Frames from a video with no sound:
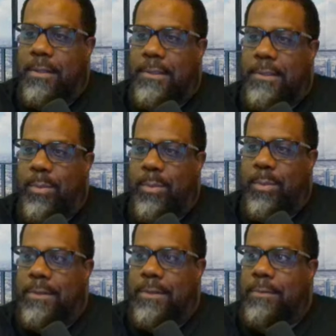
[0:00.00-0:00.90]
So maybe
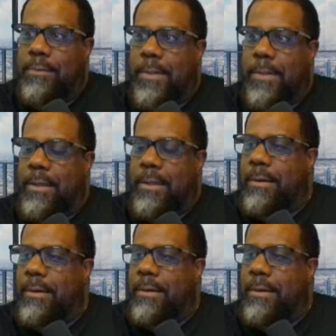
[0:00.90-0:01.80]
this is why
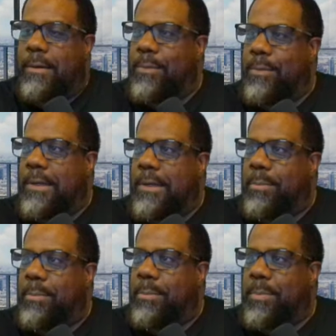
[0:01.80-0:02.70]
Arkham is starting
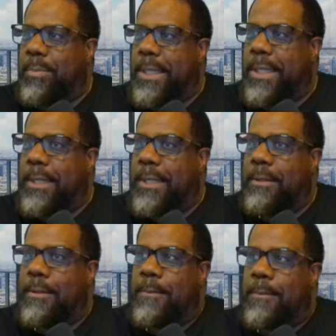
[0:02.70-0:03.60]
to pump again.
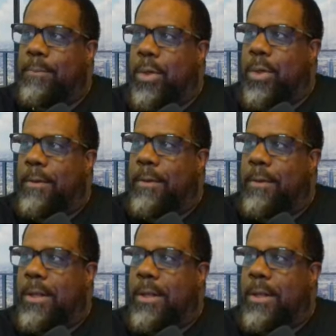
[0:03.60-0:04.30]
But I will